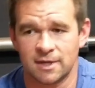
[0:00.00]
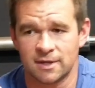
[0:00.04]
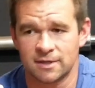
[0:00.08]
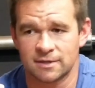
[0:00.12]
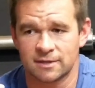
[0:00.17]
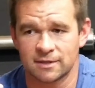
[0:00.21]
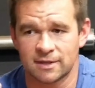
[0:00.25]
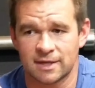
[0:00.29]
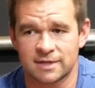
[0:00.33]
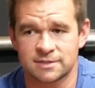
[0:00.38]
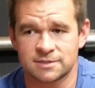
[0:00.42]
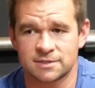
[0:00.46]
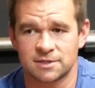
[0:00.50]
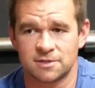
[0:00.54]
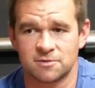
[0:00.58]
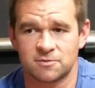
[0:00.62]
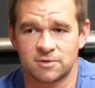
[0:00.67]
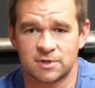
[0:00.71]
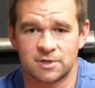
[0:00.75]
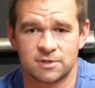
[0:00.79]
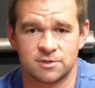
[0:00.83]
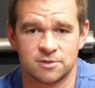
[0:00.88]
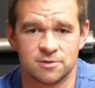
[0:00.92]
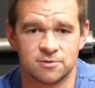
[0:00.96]
The last thing you
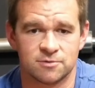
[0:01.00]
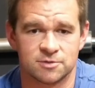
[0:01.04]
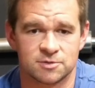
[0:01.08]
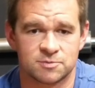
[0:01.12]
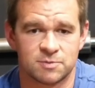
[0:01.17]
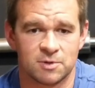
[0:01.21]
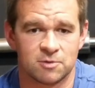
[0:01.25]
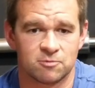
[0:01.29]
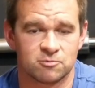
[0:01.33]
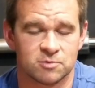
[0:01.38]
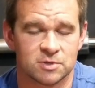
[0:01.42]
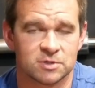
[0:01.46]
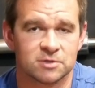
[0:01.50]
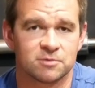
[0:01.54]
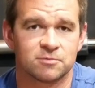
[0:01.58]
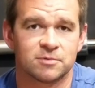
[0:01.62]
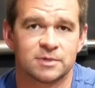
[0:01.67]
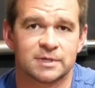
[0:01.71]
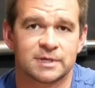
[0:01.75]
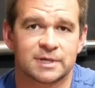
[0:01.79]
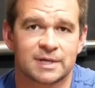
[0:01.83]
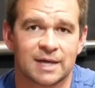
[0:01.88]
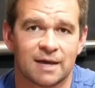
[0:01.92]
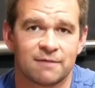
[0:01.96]
wanna do is be really,
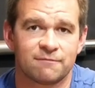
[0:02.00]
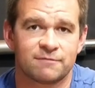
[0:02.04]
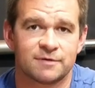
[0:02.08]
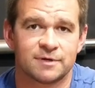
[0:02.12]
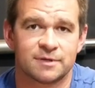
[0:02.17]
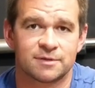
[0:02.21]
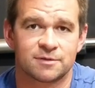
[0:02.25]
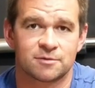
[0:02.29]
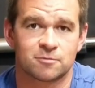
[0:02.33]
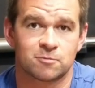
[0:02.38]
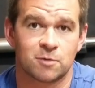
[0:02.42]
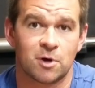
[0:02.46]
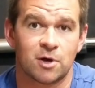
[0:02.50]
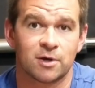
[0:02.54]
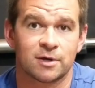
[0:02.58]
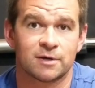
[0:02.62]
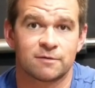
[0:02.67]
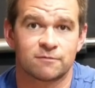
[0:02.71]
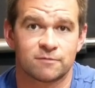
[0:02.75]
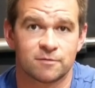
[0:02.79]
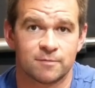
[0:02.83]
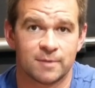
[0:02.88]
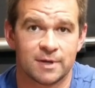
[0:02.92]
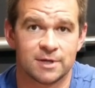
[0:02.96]
really confident in the wrong
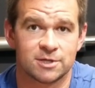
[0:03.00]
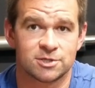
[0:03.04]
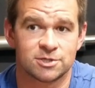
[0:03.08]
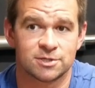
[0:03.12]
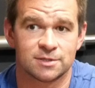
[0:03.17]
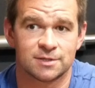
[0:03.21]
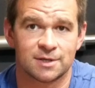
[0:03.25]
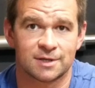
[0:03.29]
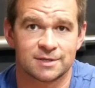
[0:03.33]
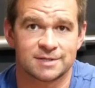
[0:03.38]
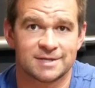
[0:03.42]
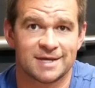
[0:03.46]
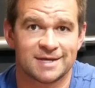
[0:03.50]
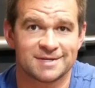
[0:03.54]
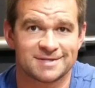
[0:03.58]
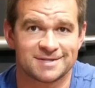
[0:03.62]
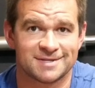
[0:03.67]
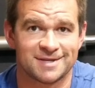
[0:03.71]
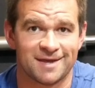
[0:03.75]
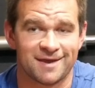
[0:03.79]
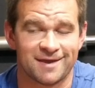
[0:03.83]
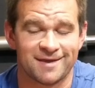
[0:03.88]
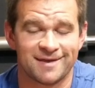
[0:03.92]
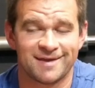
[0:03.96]
information on test
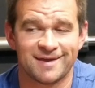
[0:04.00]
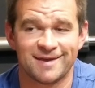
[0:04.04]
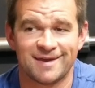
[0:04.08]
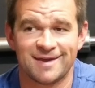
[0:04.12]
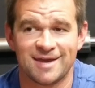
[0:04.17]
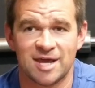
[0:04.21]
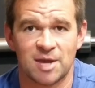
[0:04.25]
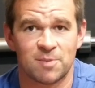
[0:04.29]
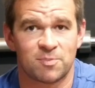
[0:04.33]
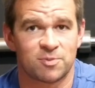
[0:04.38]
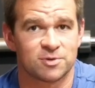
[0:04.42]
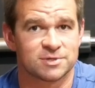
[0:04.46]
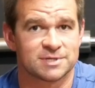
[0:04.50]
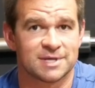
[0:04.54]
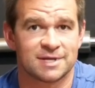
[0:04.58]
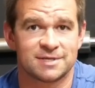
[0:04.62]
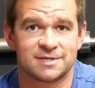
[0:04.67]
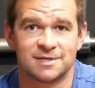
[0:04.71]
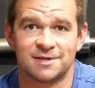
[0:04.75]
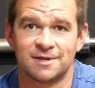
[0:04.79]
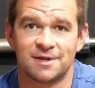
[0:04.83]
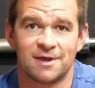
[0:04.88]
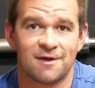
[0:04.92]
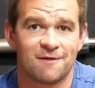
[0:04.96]
day and present
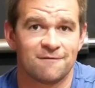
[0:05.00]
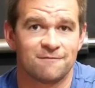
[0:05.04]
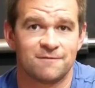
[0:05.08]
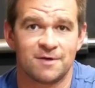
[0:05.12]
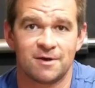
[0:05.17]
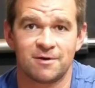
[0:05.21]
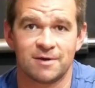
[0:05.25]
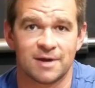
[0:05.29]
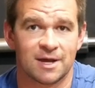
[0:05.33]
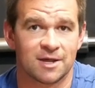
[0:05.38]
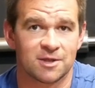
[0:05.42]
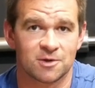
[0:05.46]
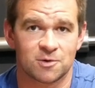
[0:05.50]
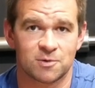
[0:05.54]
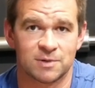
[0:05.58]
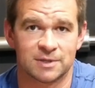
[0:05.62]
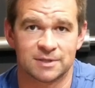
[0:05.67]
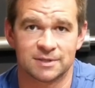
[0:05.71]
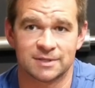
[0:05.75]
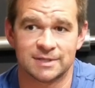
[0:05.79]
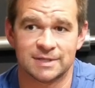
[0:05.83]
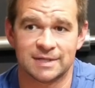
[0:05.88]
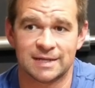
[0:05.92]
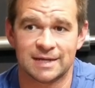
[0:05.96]
it very
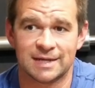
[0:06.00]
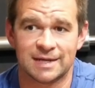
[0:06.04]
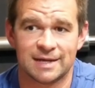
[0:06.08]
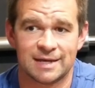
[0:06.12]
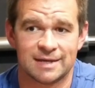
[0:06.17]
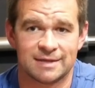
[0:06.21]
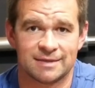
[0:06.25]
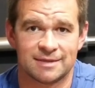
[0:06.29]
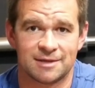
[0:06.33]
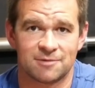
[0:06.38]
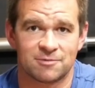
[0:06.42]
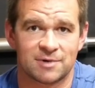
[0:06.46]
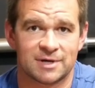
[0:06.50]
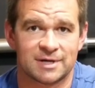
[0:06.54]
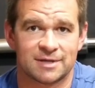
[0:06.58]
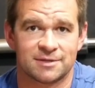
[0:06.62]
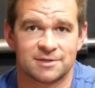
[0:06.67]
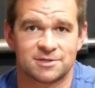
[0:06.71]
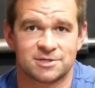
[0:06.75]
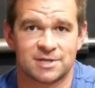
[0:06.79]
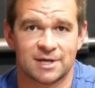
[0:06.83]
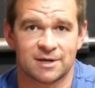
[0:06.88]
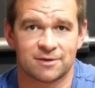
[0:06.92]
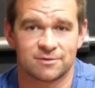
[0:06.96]
eloquently, and they run on the
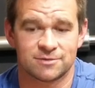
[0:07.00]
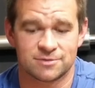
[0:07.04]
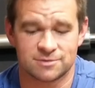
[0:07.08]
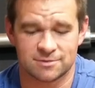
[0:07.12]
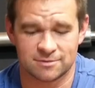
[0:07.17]
checklist.